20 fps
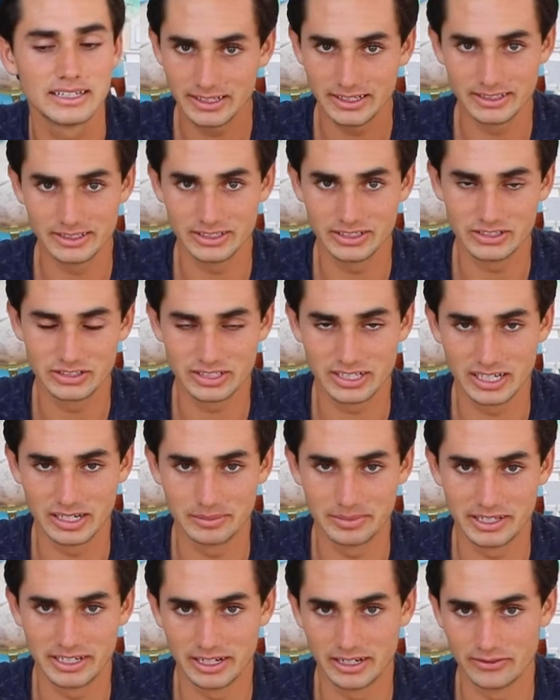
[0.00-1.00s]
You just gotta
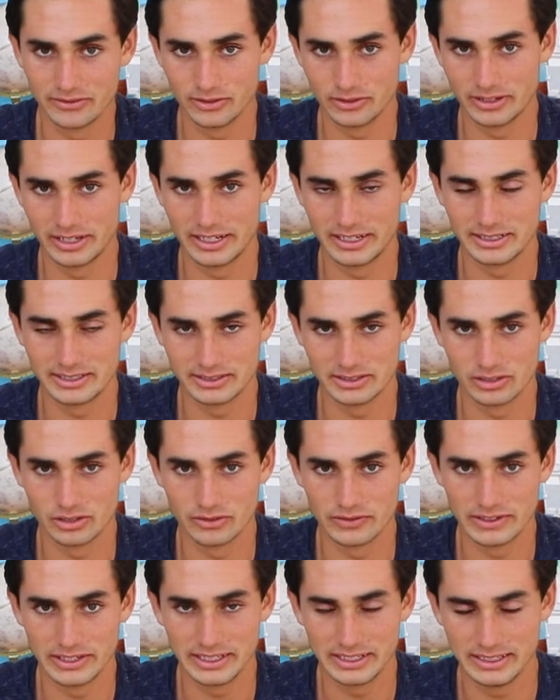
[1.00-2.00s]
be careful that it doesn't
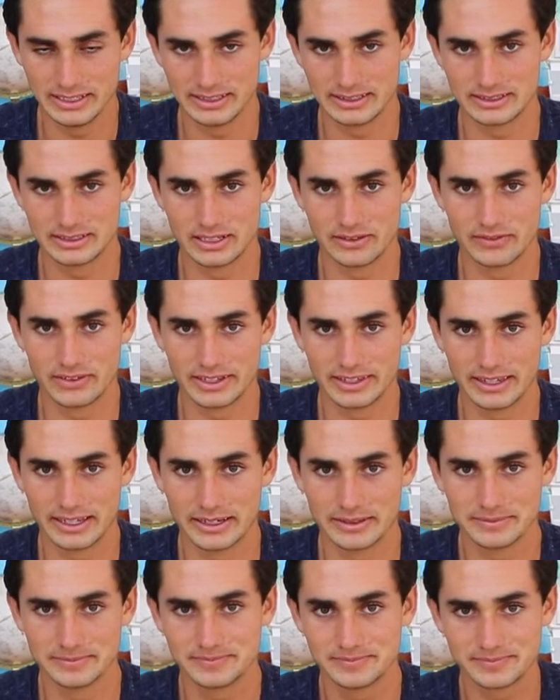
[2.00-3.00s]
overheat and stuff like that.